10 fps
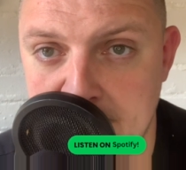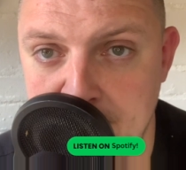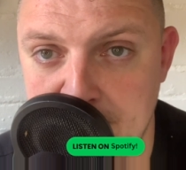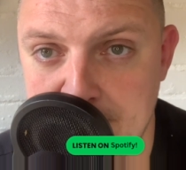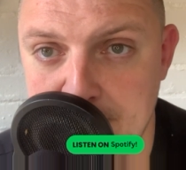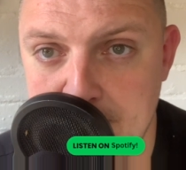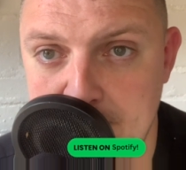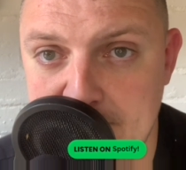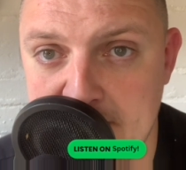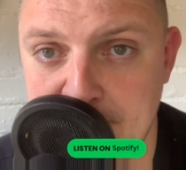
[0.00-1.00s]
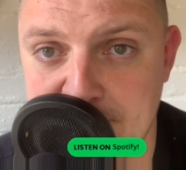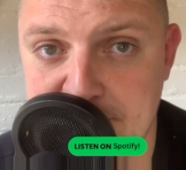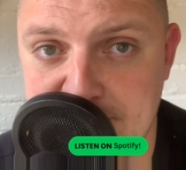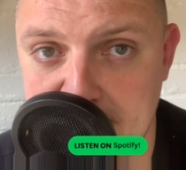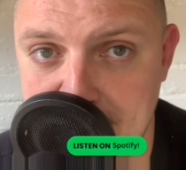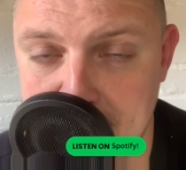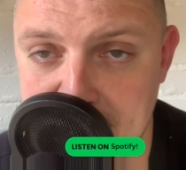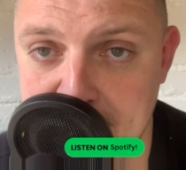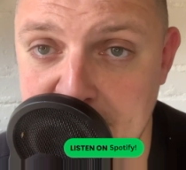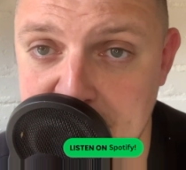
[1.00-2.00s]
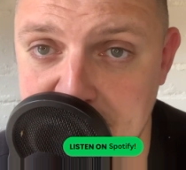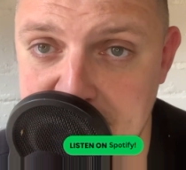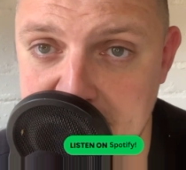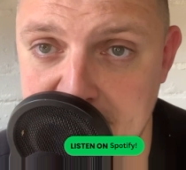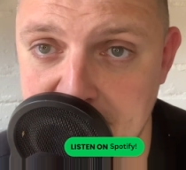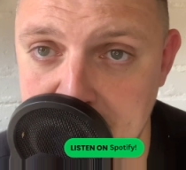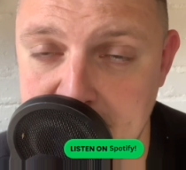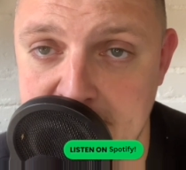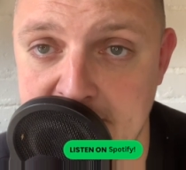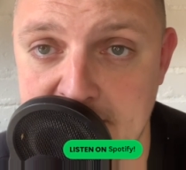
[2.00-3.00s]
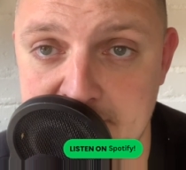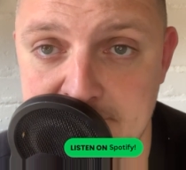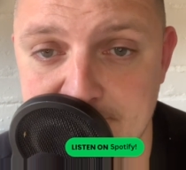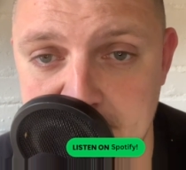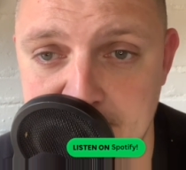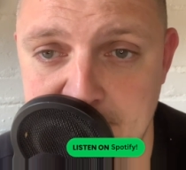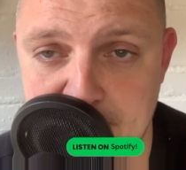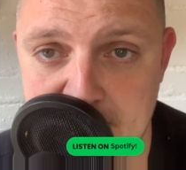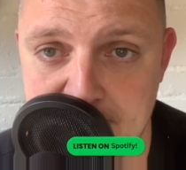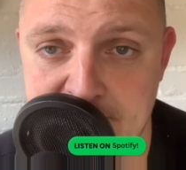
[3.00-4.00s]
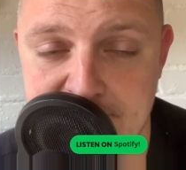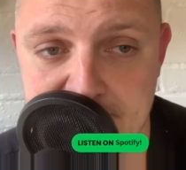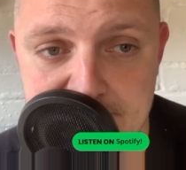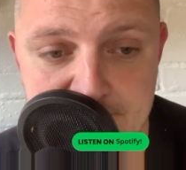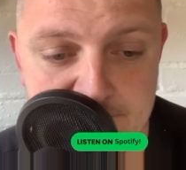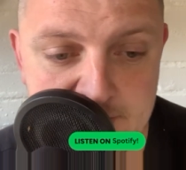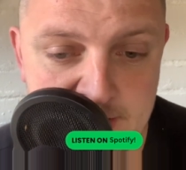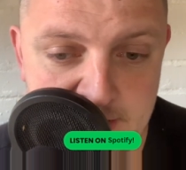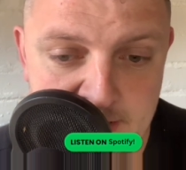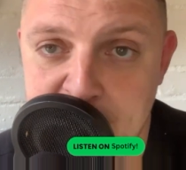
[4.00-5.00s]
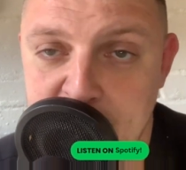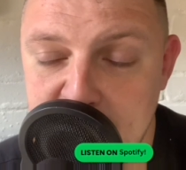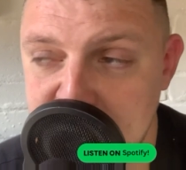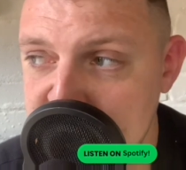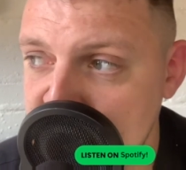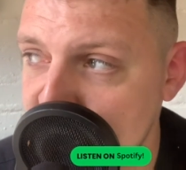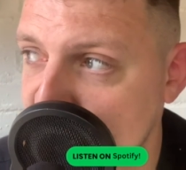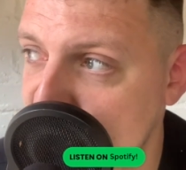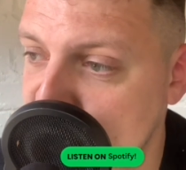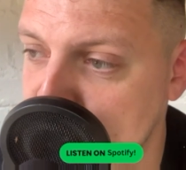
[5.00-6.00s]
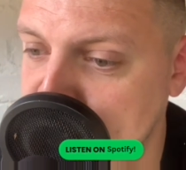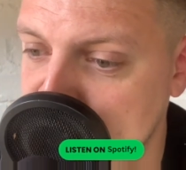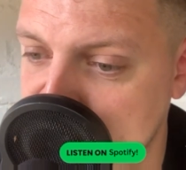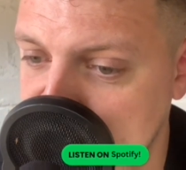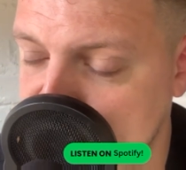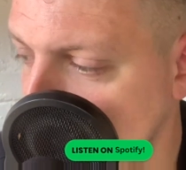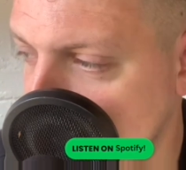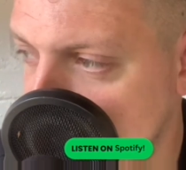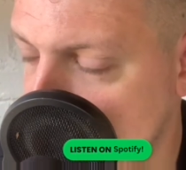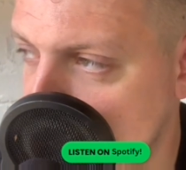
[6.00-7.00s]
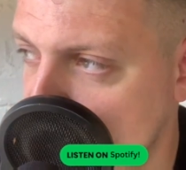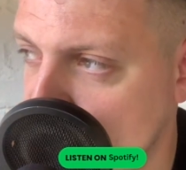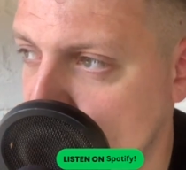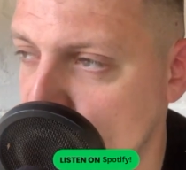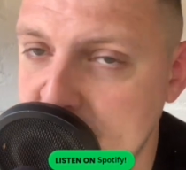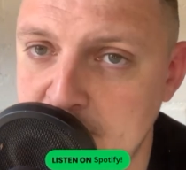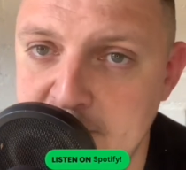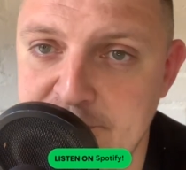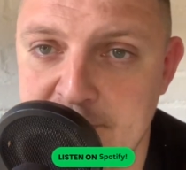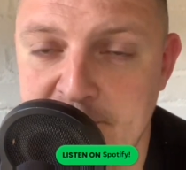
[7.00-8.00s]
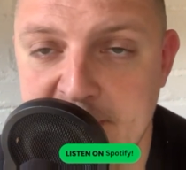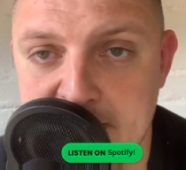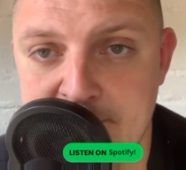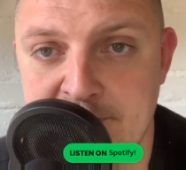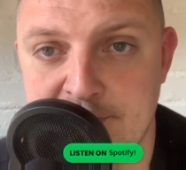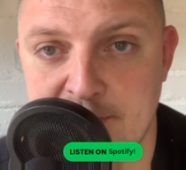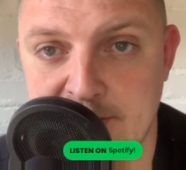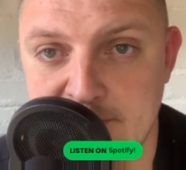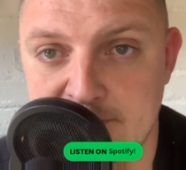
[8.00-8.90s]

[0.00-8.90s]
would be able to step up and be a good father the way that I have. And I'm very proud of myself. Well, the reason I'm making this episode is the other night I thought, God, what if something happens to me?